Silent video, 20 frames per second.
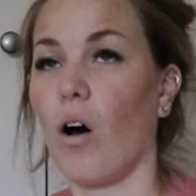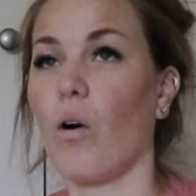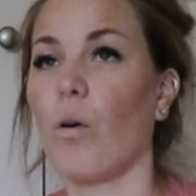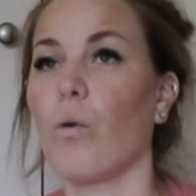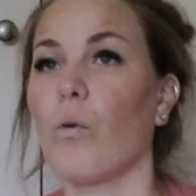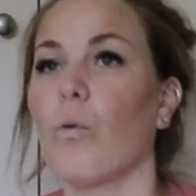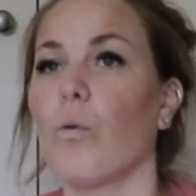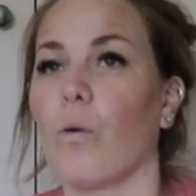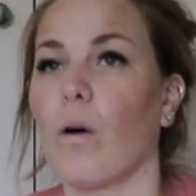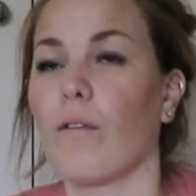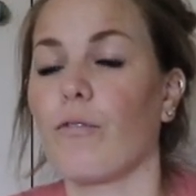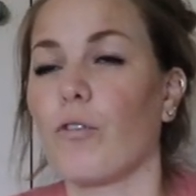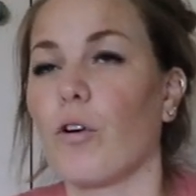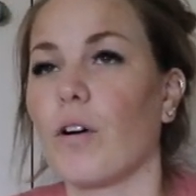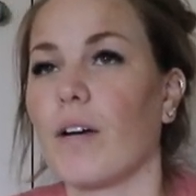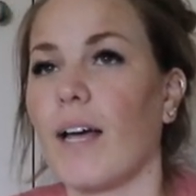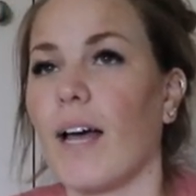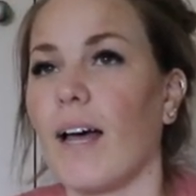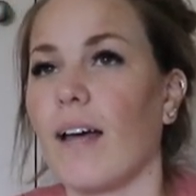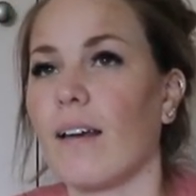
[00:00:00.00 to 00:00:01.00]
Oh, I've got
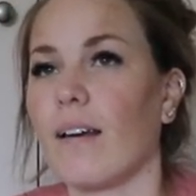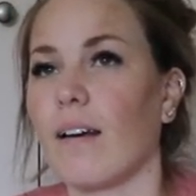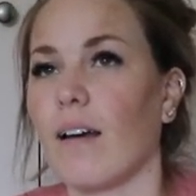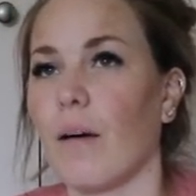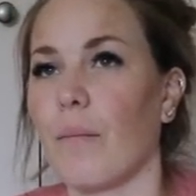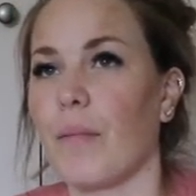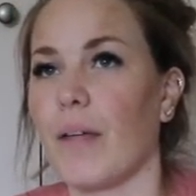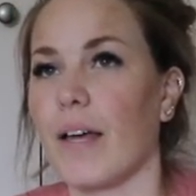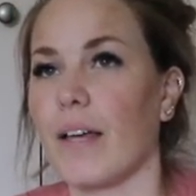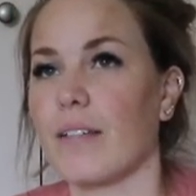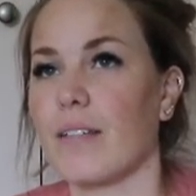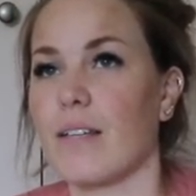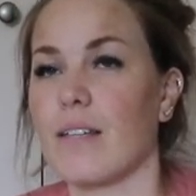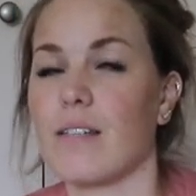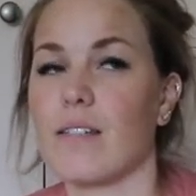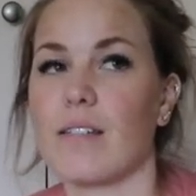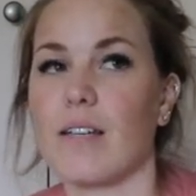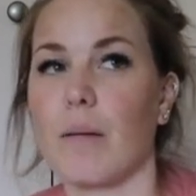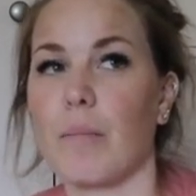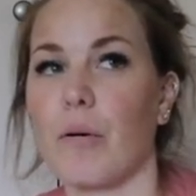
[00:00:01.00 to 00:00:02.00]
a candle up there. It says
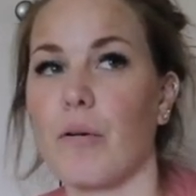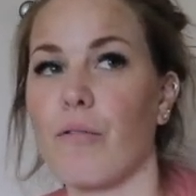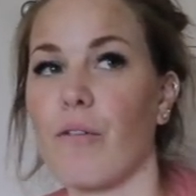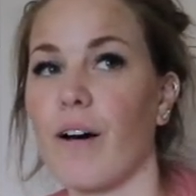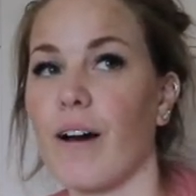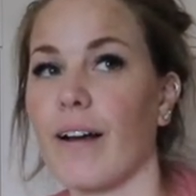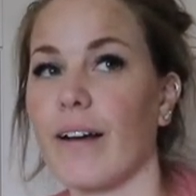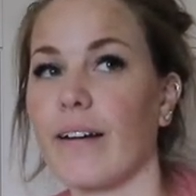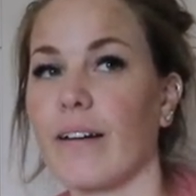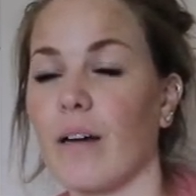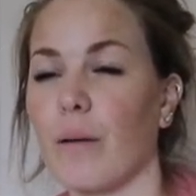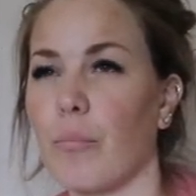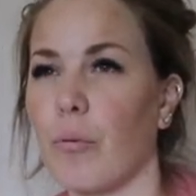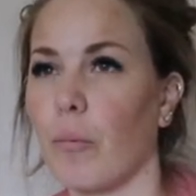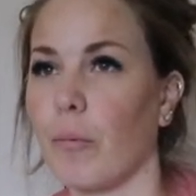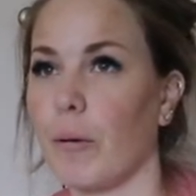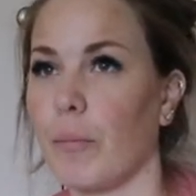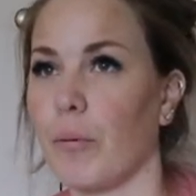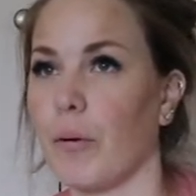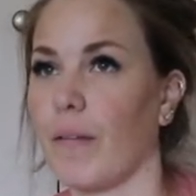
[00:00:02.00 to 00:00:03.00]
summer rain. I
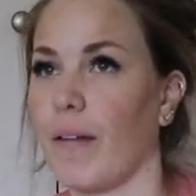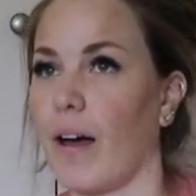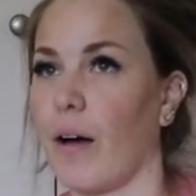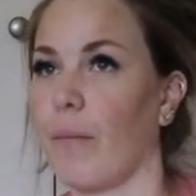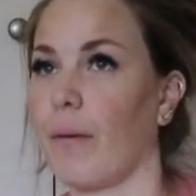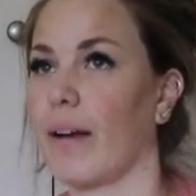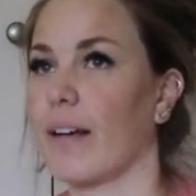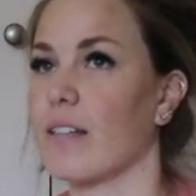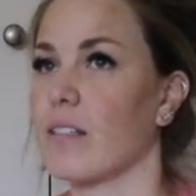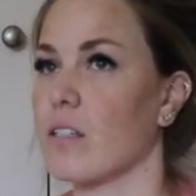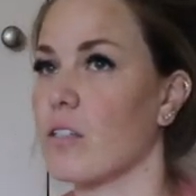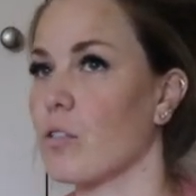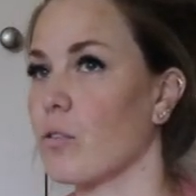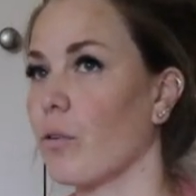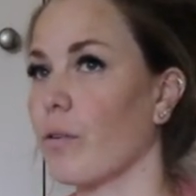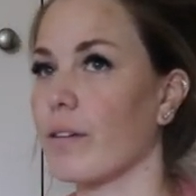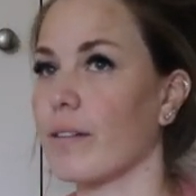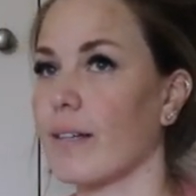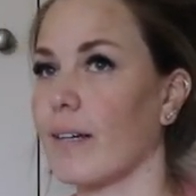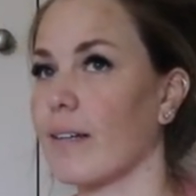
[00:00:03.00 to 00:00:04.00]
probably put that away because it's
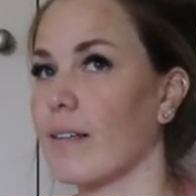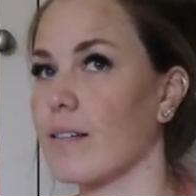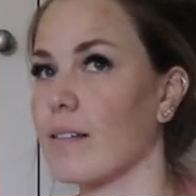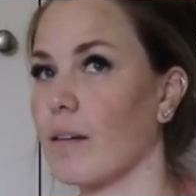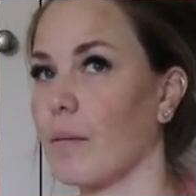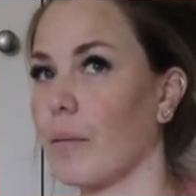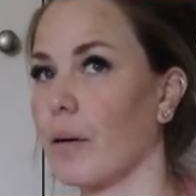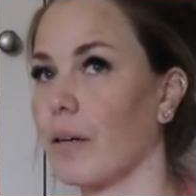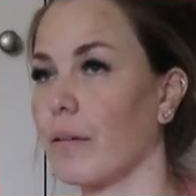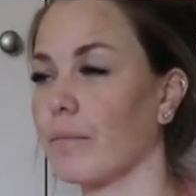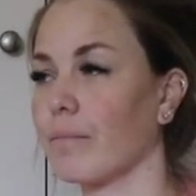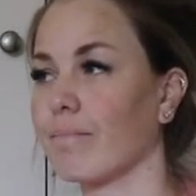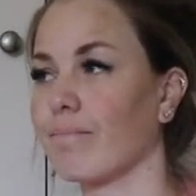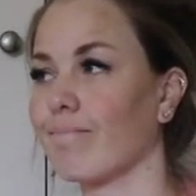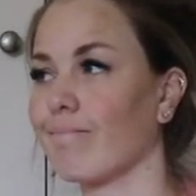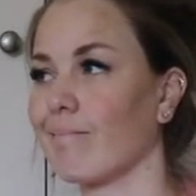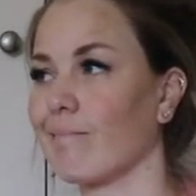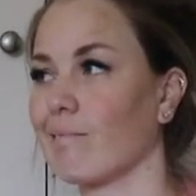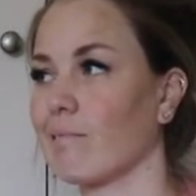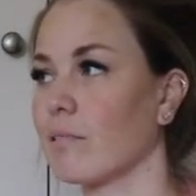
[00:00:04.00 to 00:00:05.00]
not exactly summer.
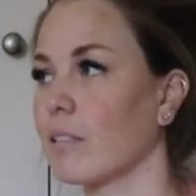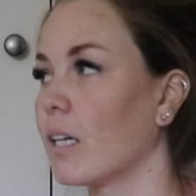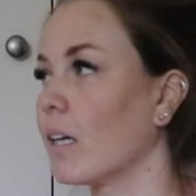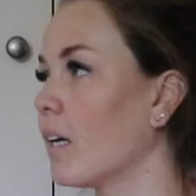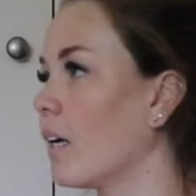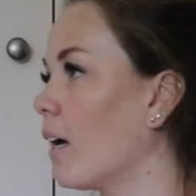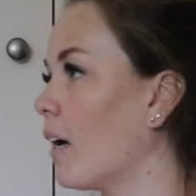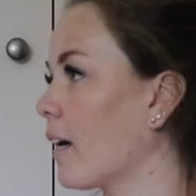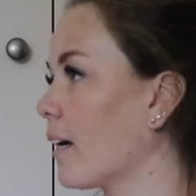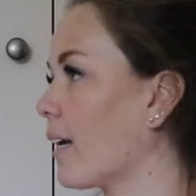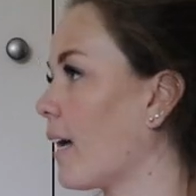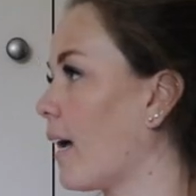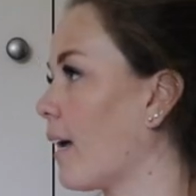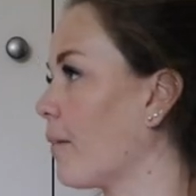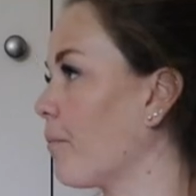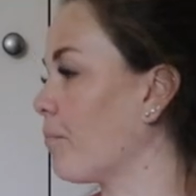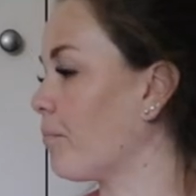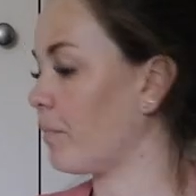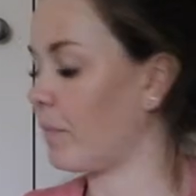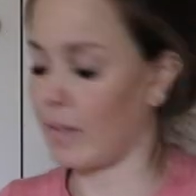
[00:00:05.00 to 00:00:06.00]
Okay,
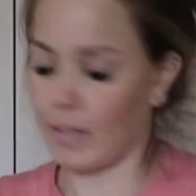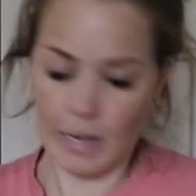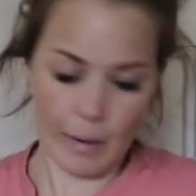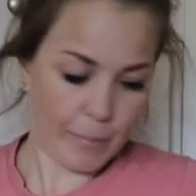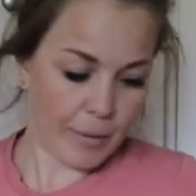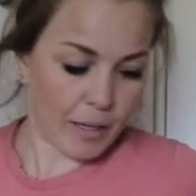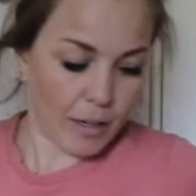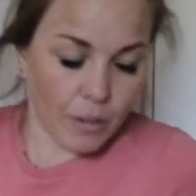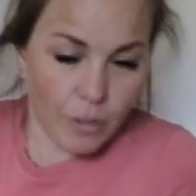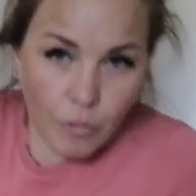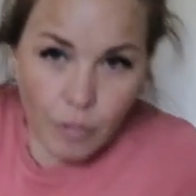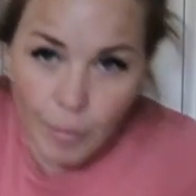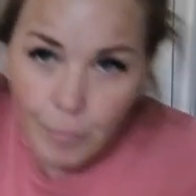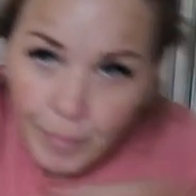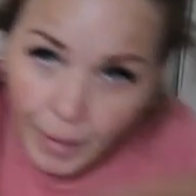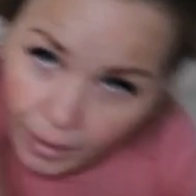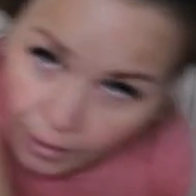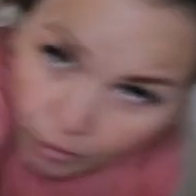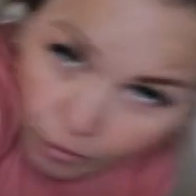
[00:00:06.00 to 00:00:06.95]
let me go and grab that